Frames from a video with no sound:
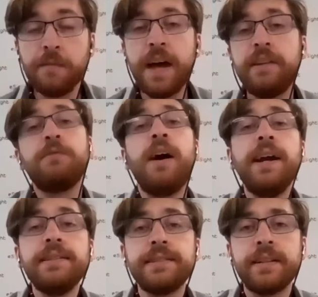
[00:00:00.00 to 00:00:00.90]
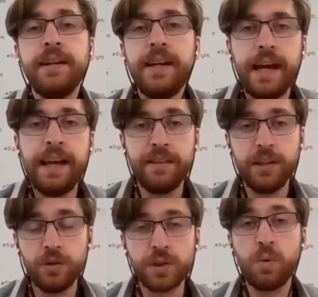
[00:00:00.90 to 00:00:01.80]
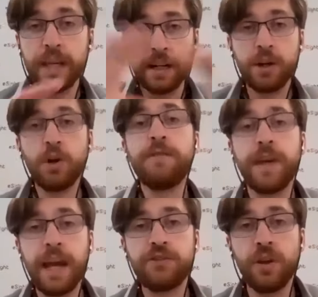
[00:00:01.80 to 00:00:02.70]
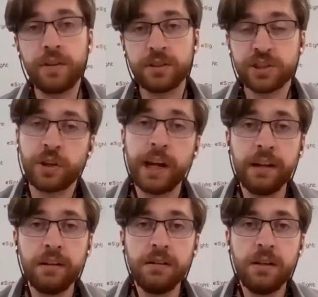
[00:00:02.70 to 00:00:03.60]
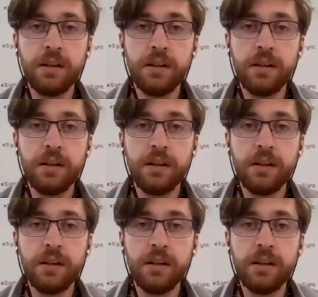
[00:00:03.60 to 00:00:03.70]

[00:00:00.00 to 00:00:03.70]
of that device, and the user will get a notification on their screen